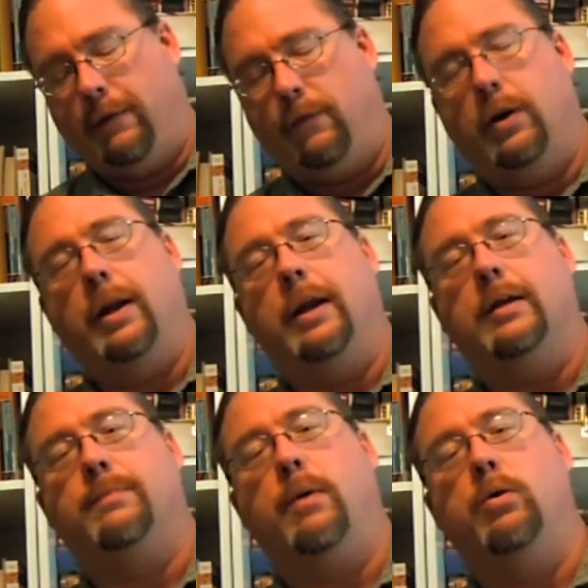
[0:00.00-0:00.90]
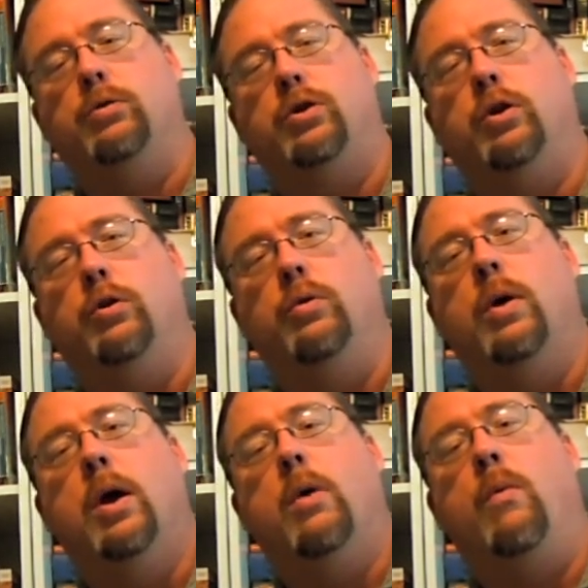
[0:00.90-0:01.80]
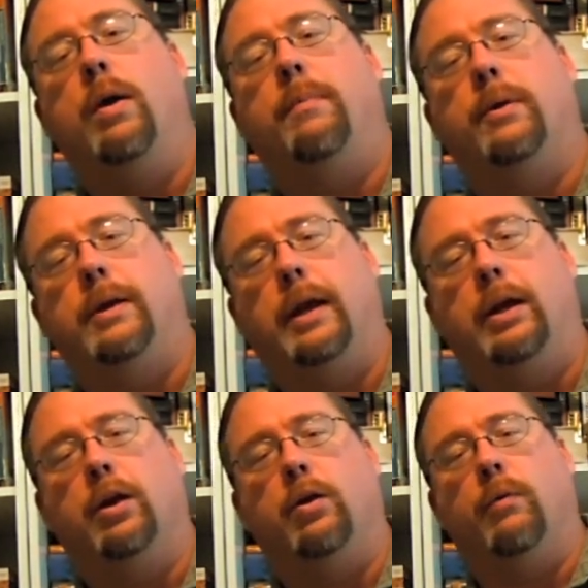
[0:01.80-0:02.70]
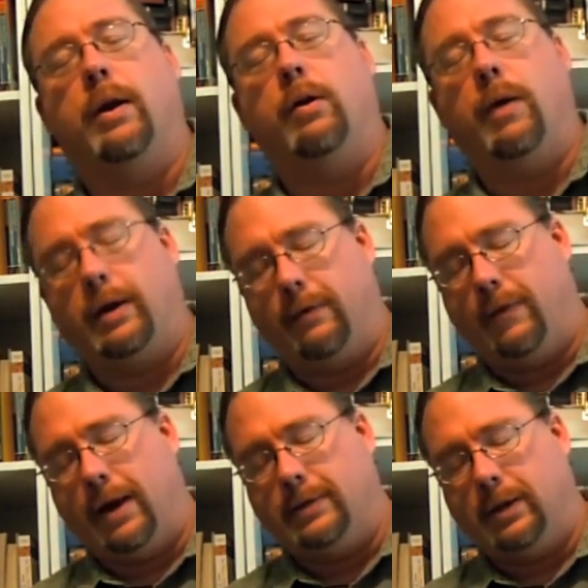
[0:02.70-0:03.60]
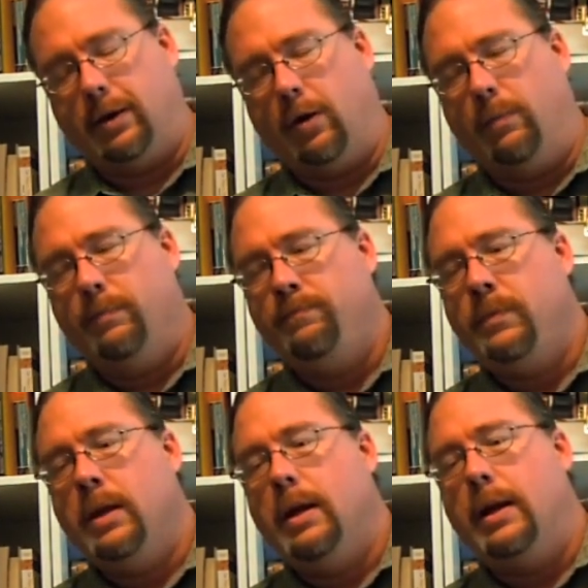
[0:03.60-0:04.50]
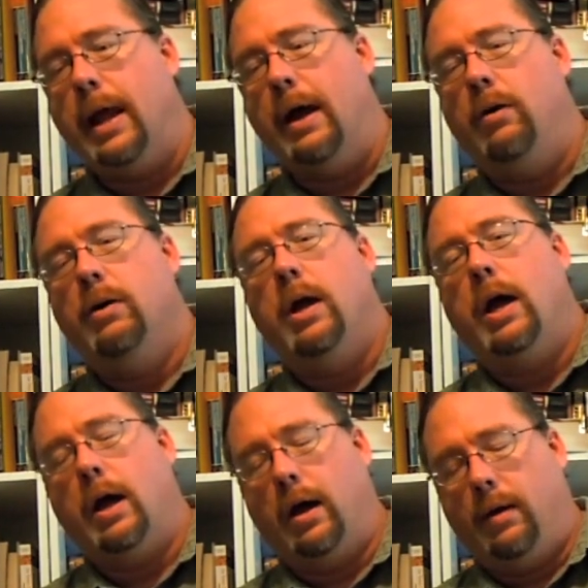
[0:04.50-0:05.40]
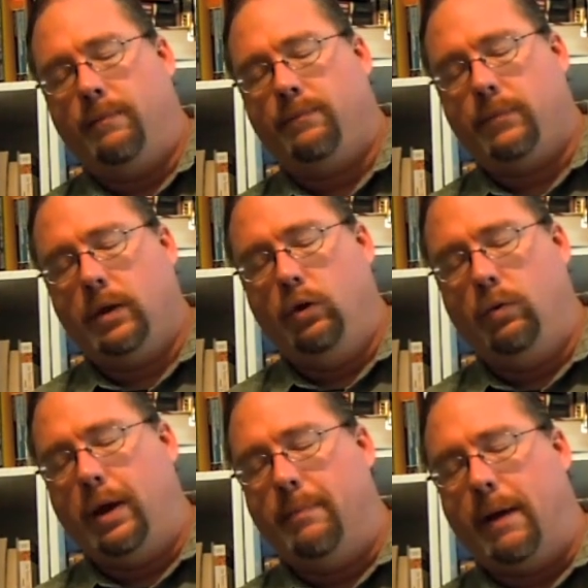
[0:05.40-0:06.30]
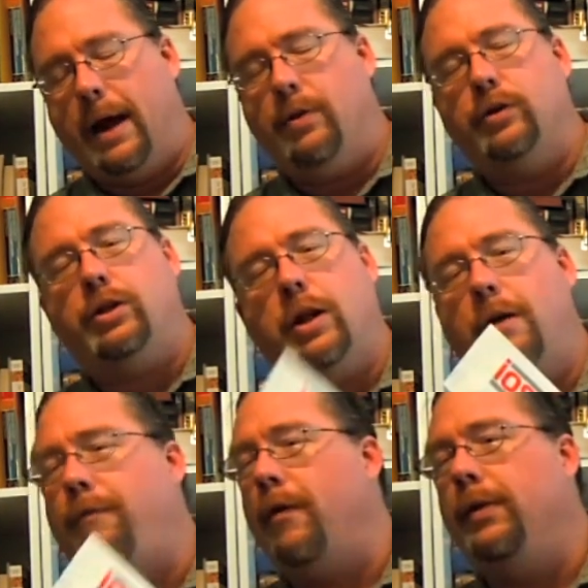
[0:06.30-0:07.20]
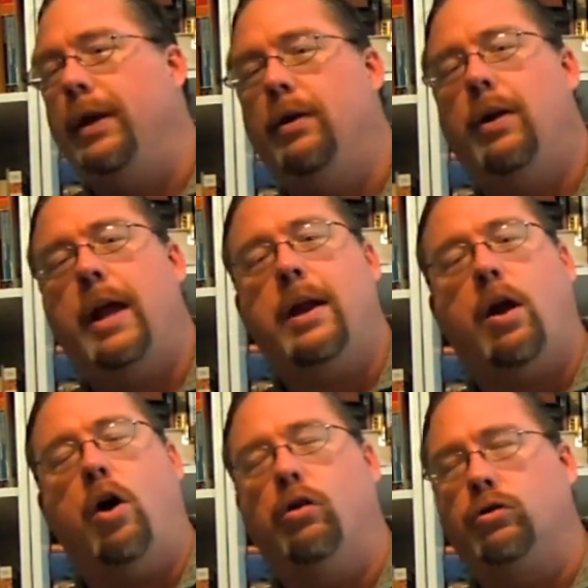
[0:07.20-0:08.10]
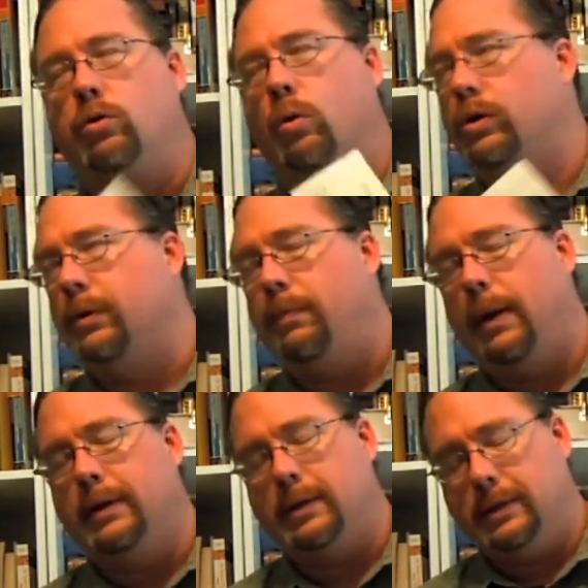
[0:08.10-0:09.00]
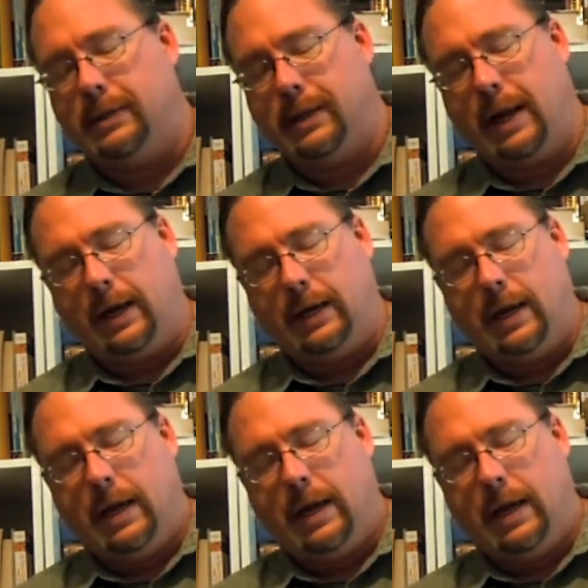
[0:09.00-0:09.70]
if you're getting exposed to one particular radioactive isotope. Now, um, you can buy this stuff on the internet. All sorts of places sell it.